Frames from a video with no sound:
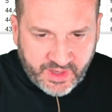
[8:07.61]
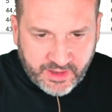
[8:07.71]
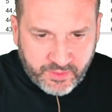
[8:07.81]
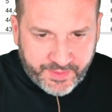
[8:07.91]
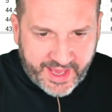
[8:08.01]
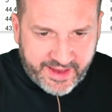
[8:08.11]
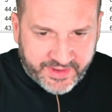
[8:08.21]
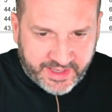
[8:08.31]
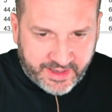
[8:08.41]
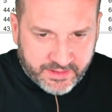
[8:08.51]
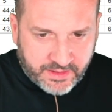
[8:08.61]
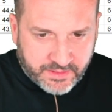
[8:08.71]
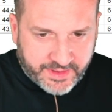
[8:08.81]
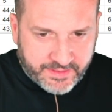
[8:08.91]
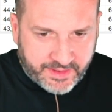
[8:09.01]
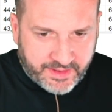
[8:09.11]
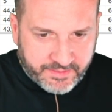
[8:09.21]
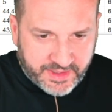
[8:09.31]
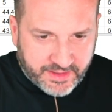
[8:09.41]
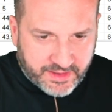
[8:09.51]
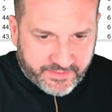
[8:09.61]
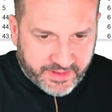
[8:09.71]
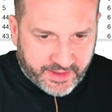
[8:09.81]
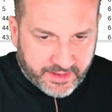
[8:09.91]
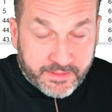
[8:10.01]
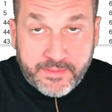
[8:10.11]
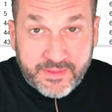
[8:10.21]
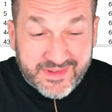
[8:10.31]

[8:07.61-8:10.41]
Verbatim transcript: Uh, what we have in here, oh, that, I didn't mean to cover that up.